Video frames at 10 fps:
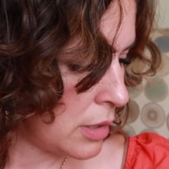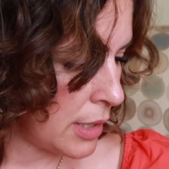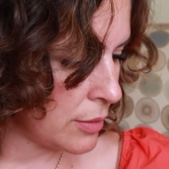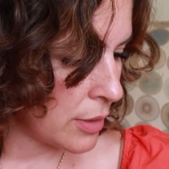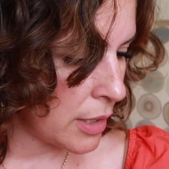
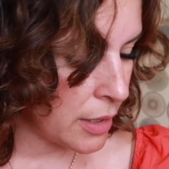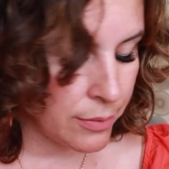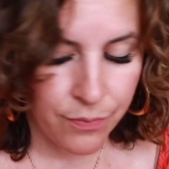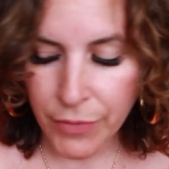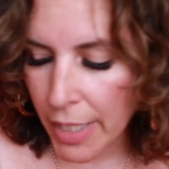I don't get
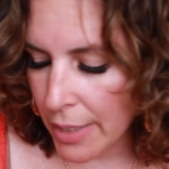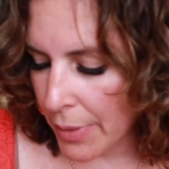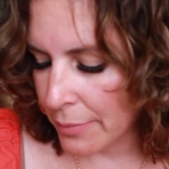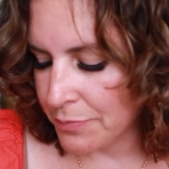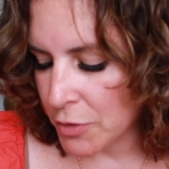it.
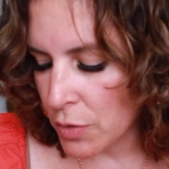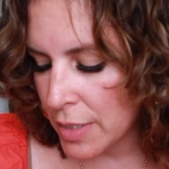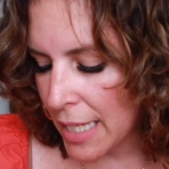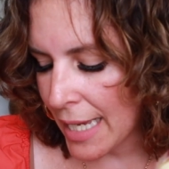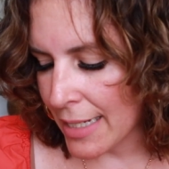Anyway, so
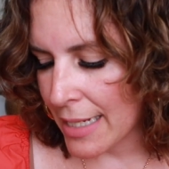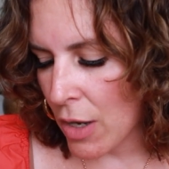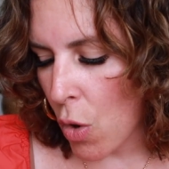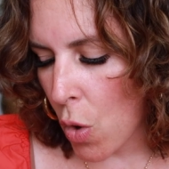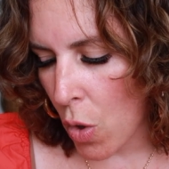that
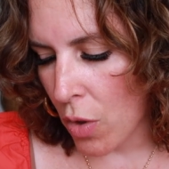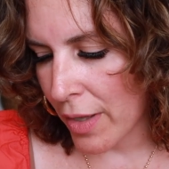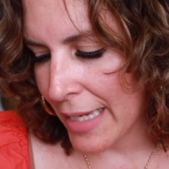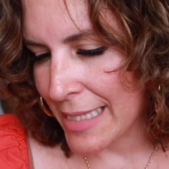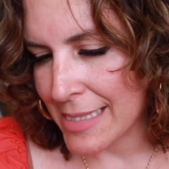
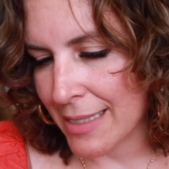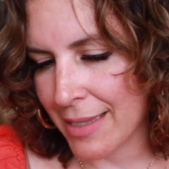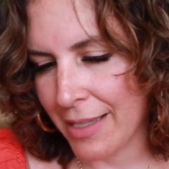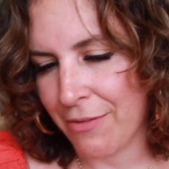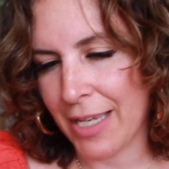all is
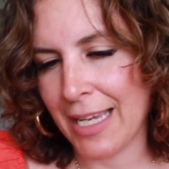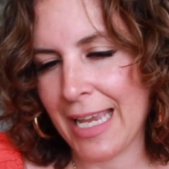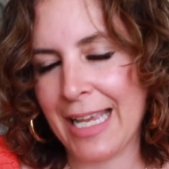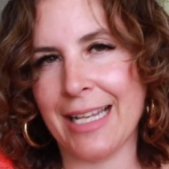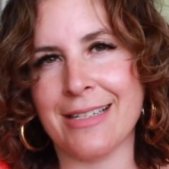living
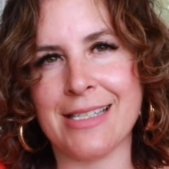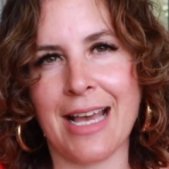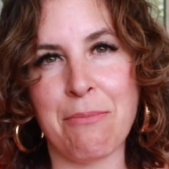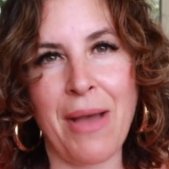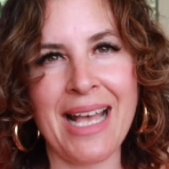in
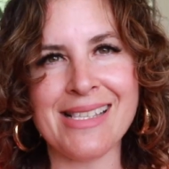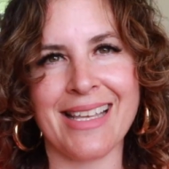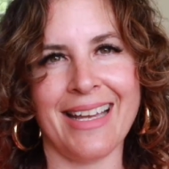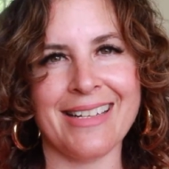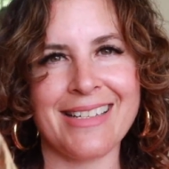a
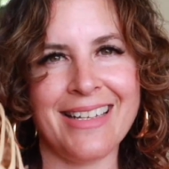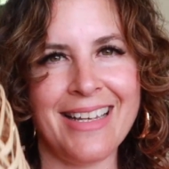basket